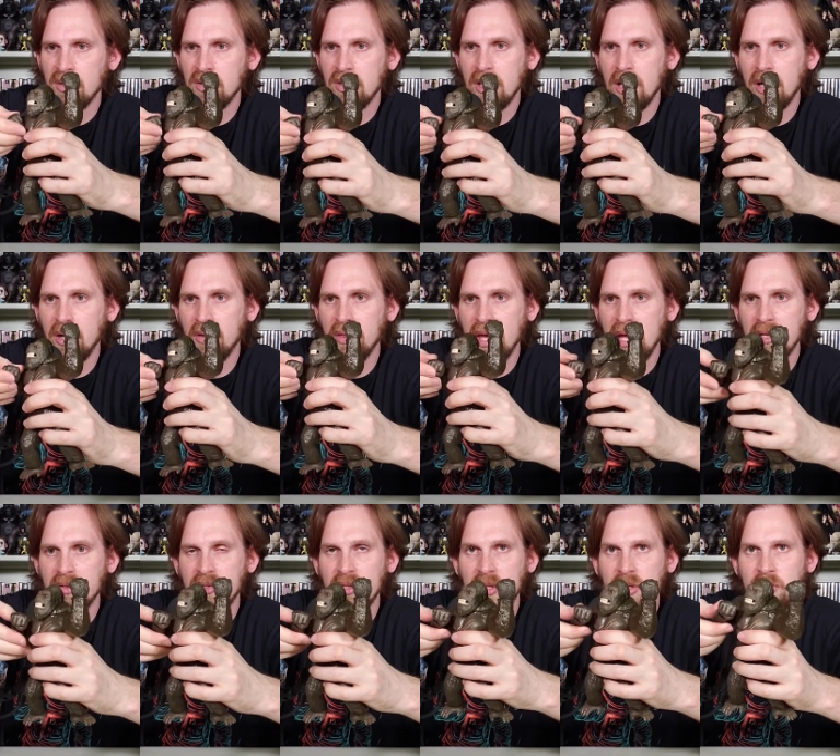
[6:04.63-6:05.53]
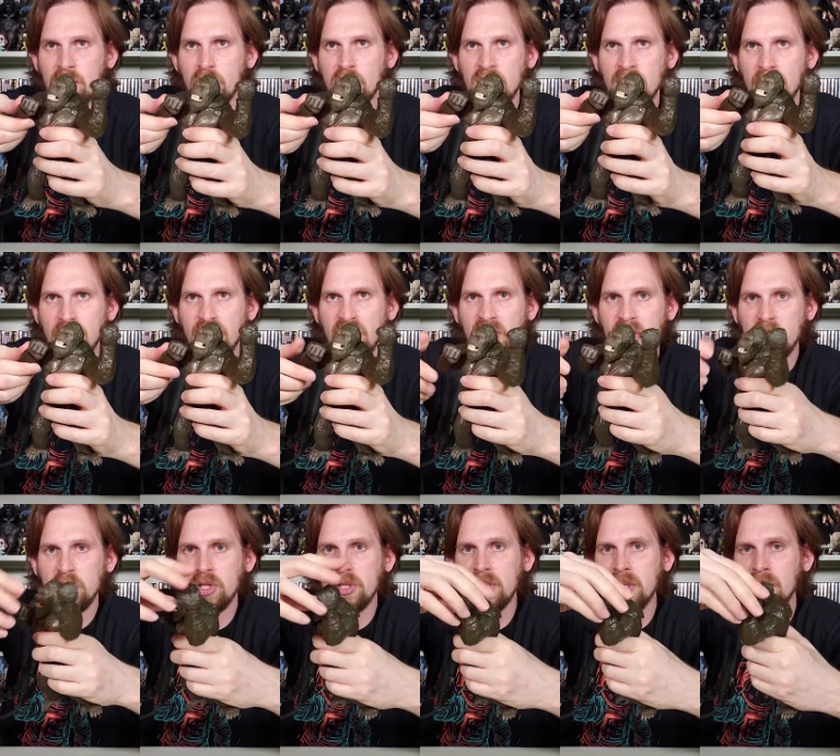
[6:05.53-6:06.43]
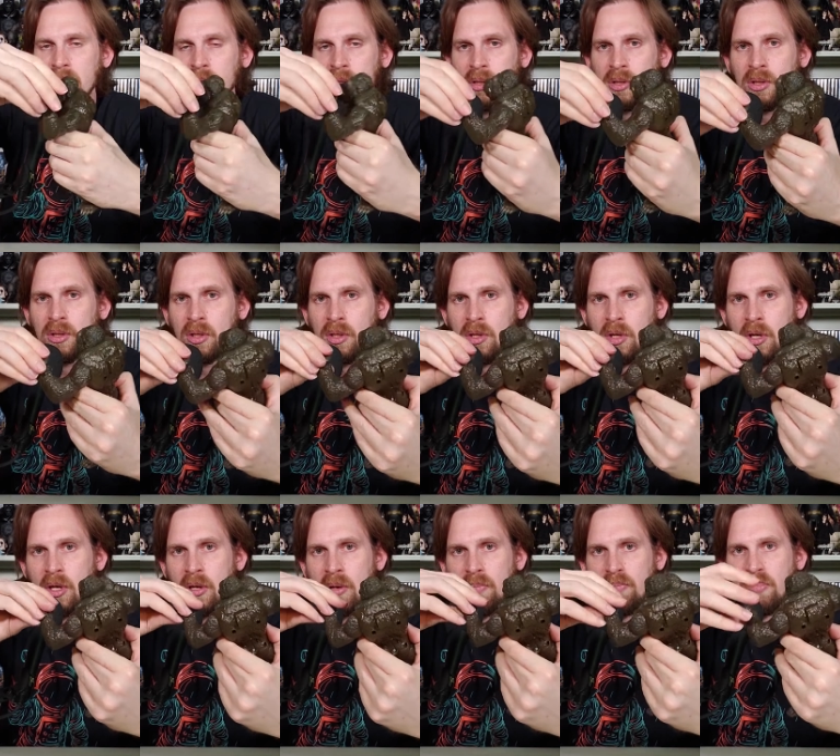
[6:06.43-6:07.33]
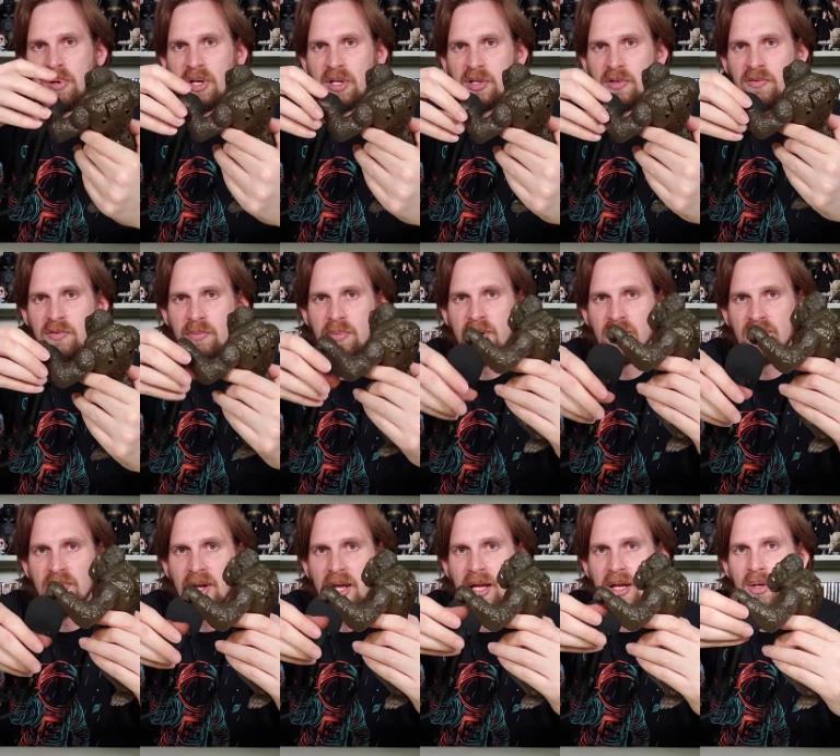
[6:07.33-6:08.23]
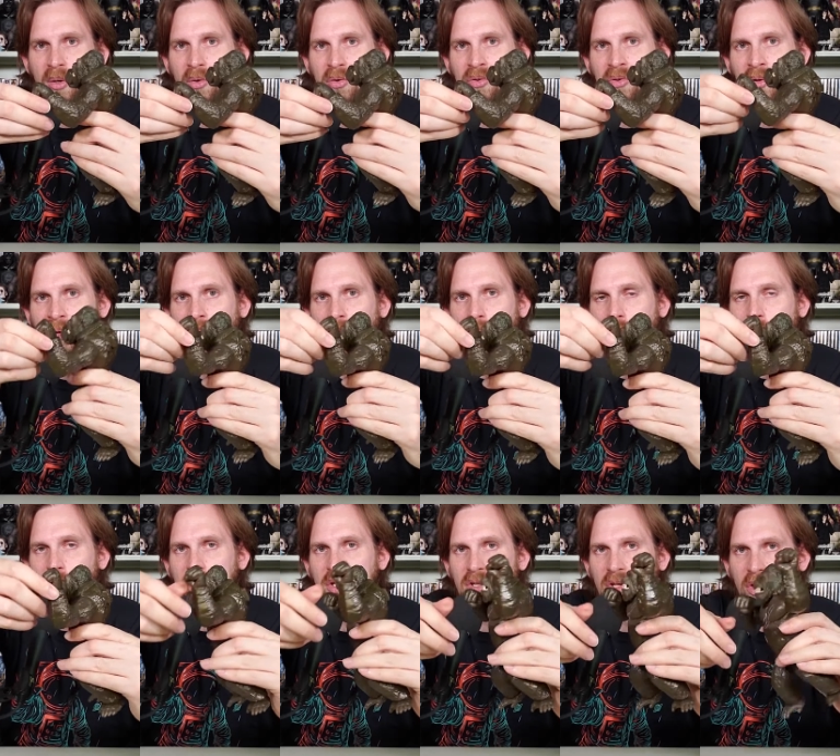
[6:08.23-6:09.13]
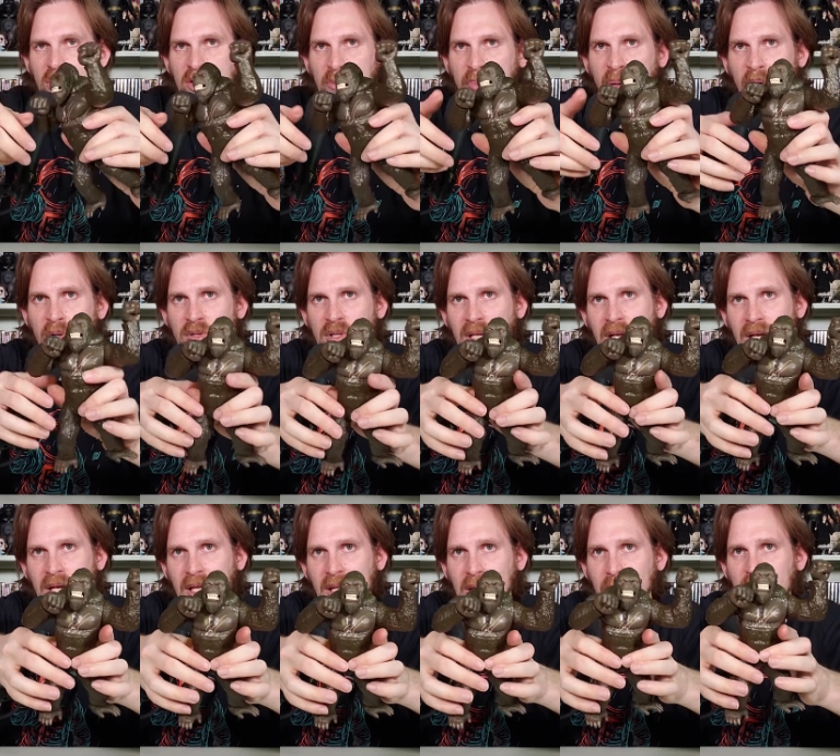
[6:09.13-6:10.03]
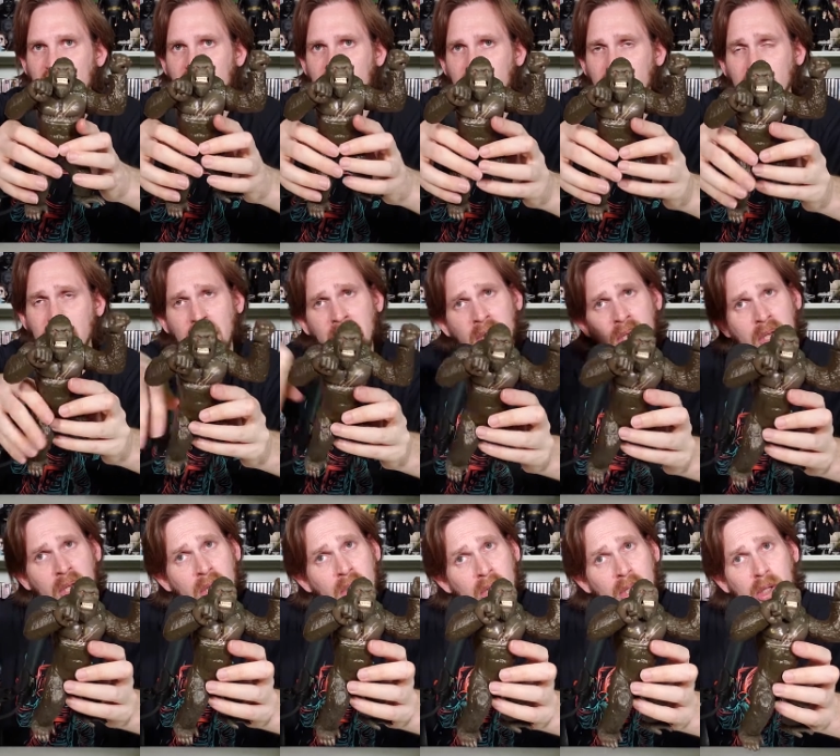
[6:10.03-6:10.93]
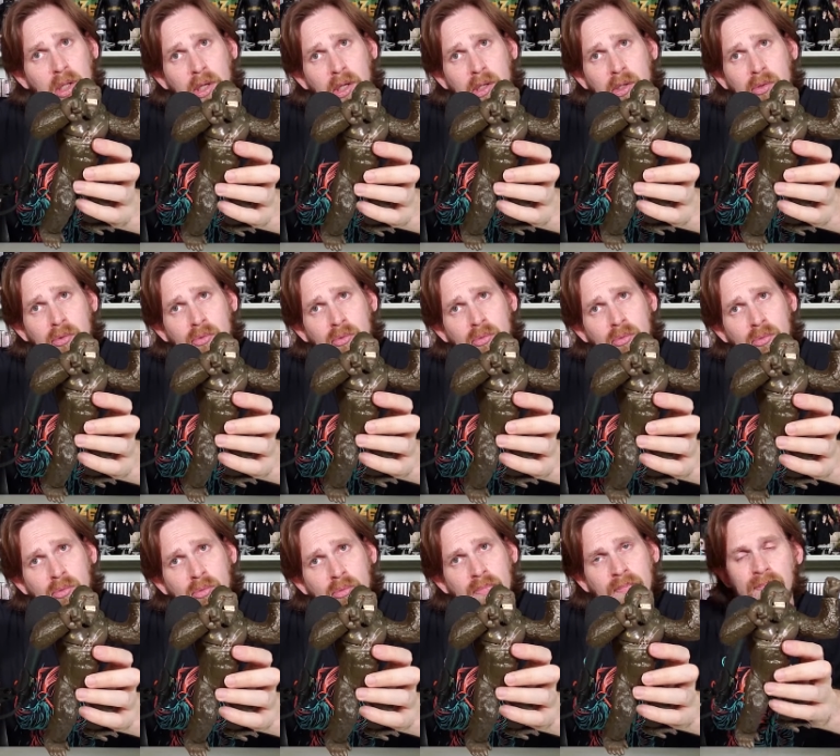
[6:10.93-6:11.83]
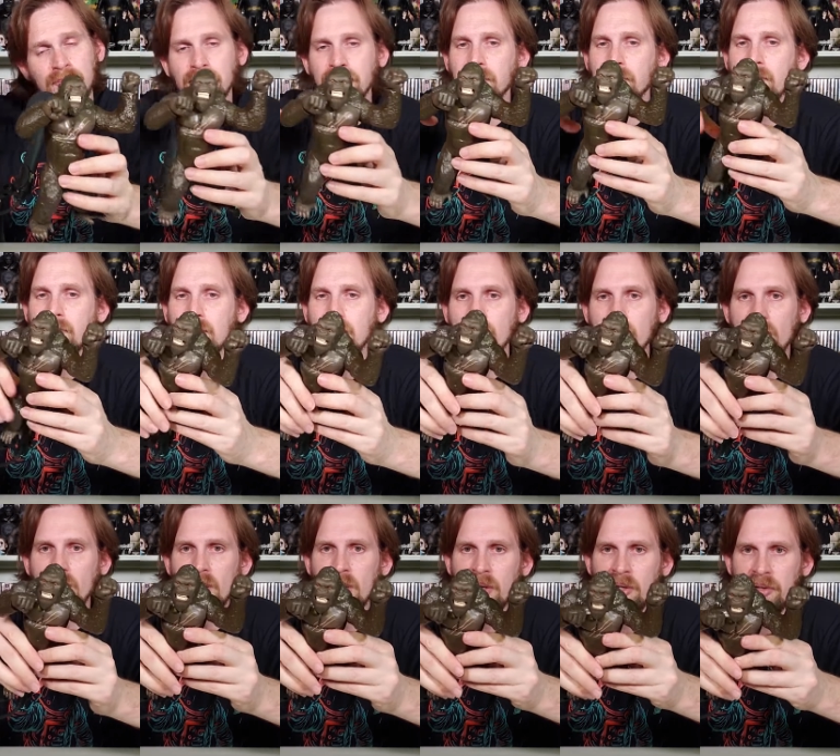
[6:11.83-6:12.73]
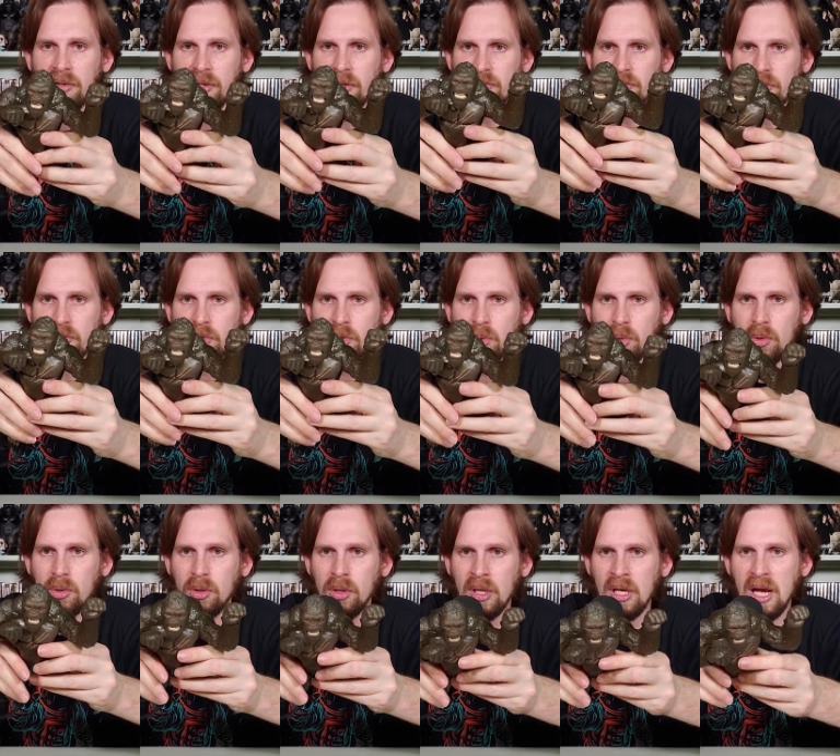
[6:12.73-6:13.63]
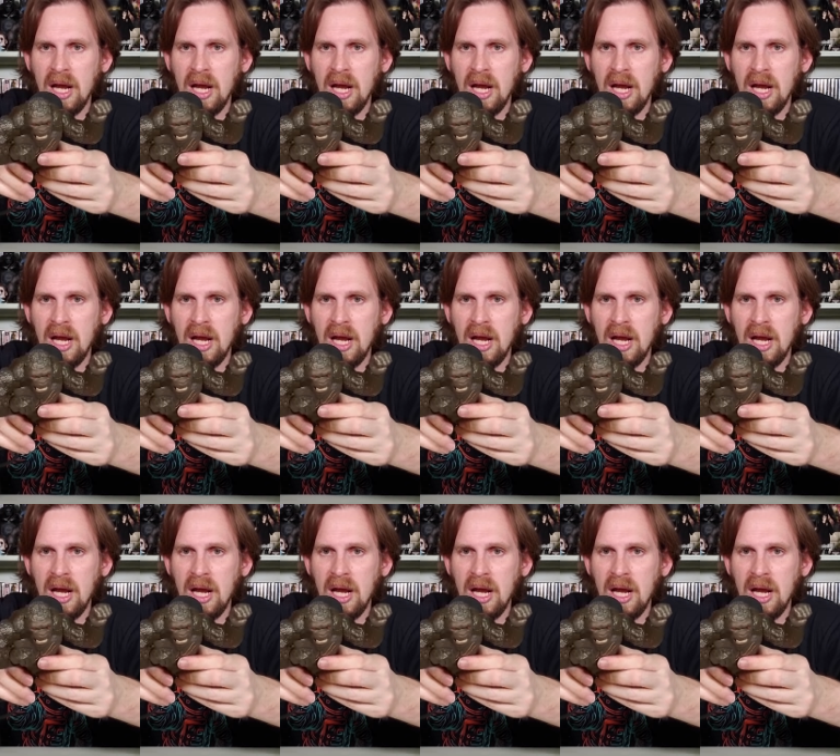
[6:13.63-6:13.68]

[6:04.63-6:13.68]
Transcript: Got all that so you can do some punching, punching from different angles, or just also posing like at the beach, like, ladies, this is cool.